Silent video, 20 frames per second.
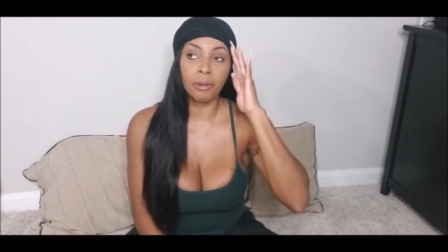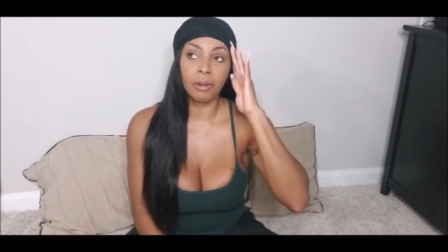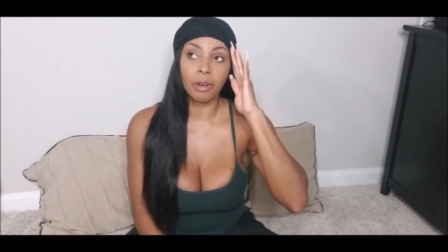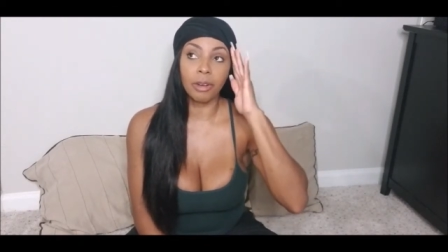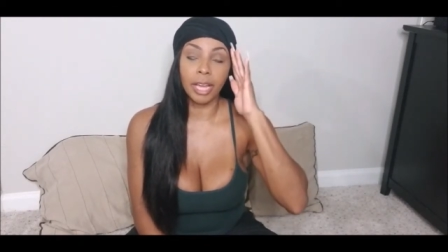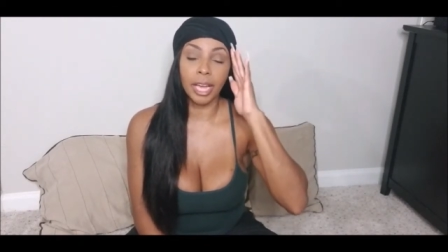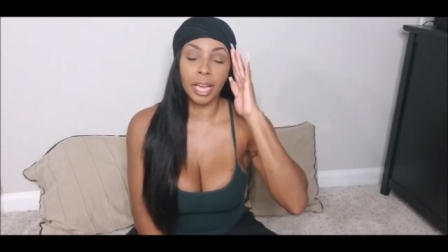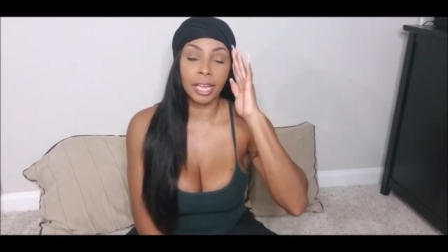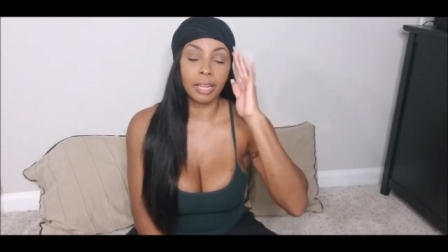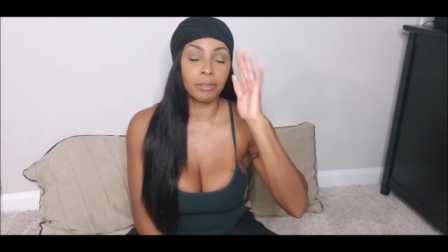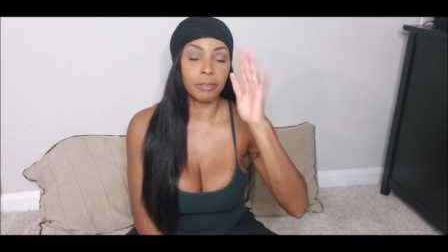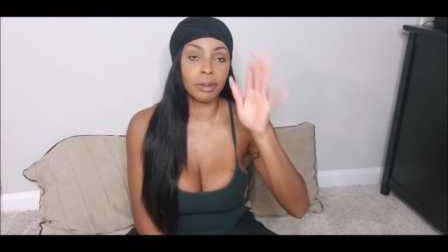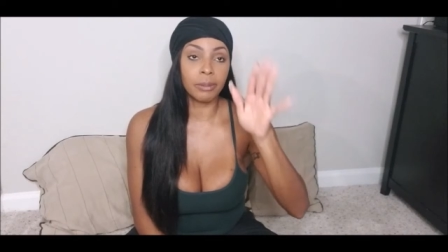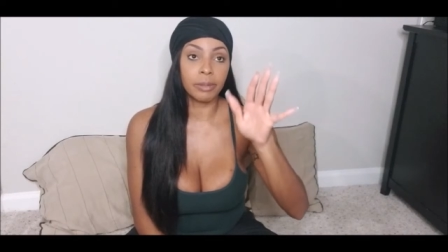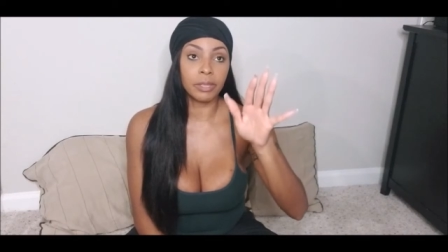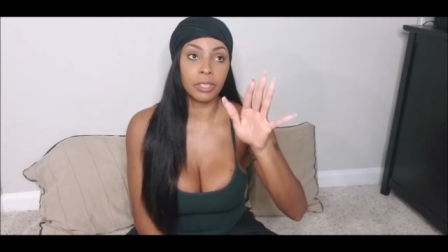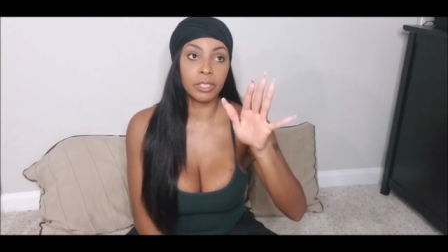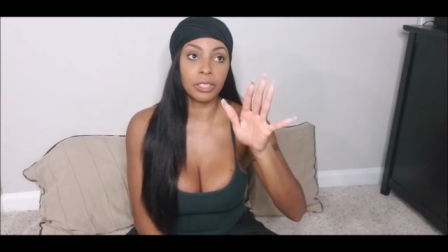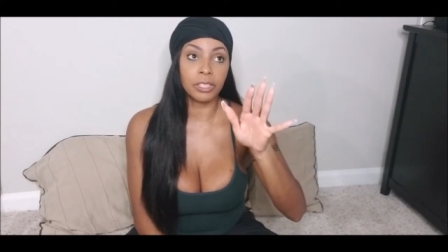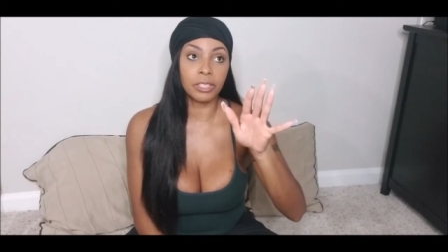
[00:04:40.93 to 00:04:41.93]
okay,
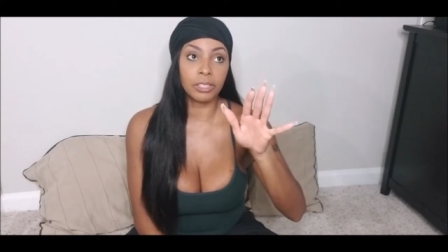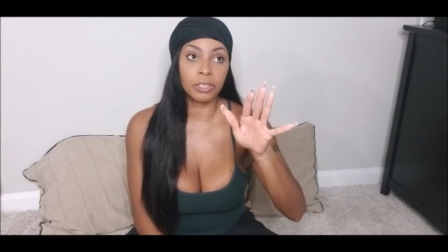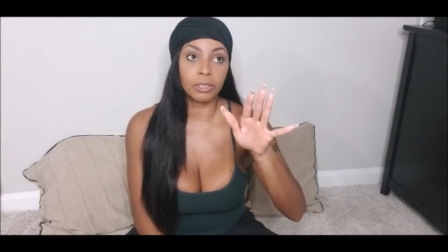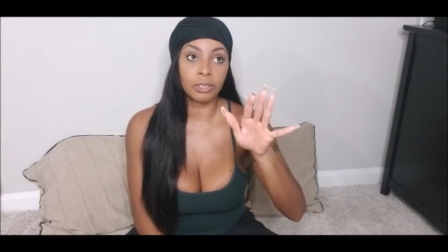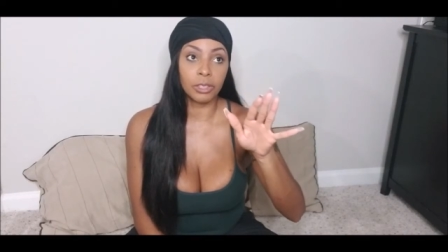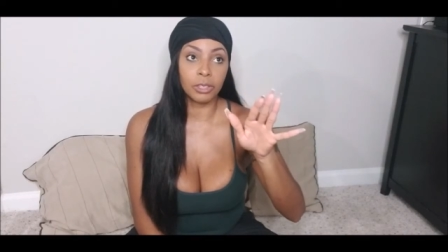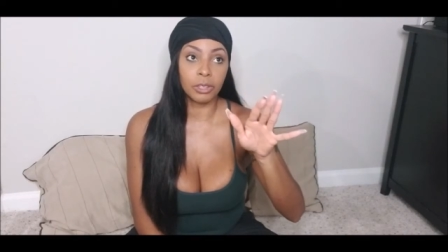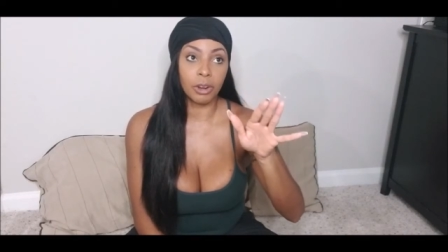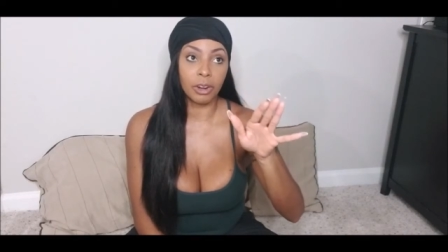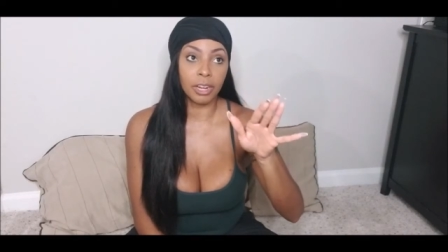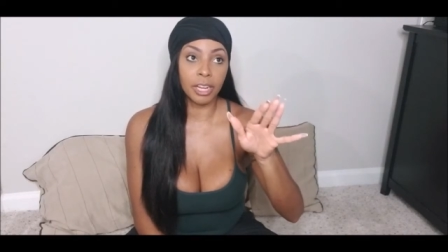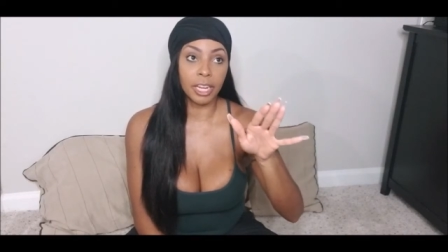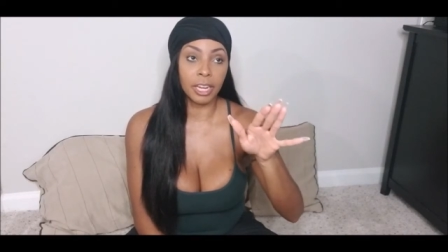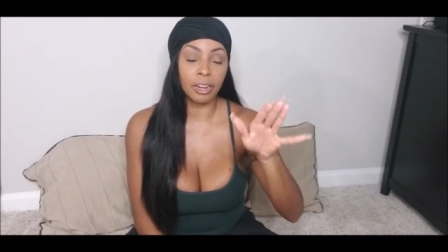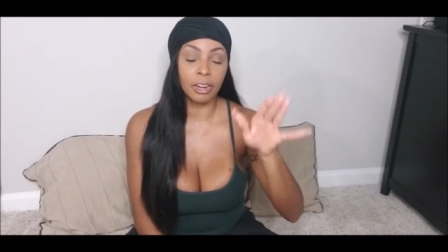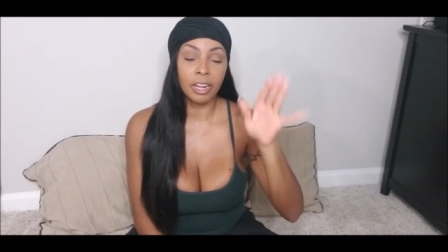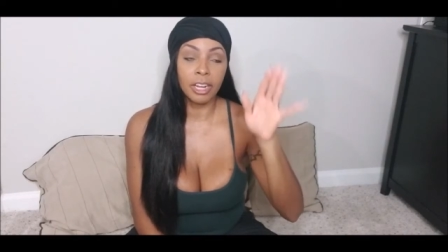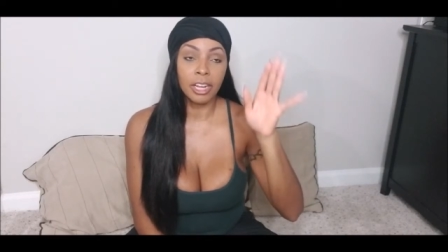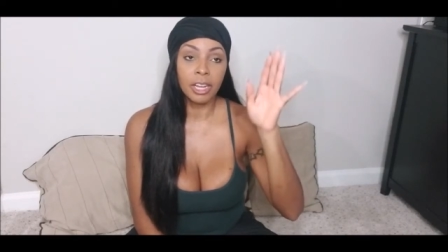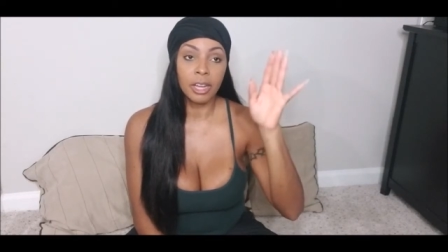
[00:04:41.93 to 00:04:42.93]
let me just start
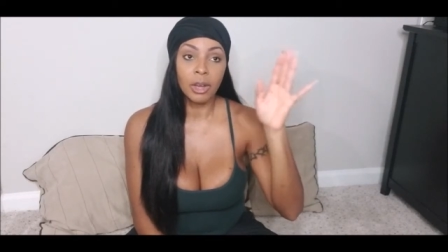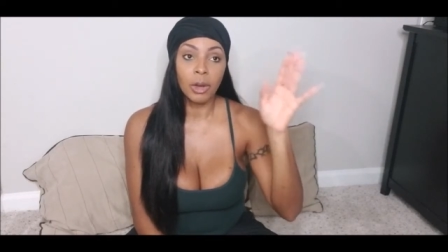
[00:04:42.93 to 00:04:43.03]
here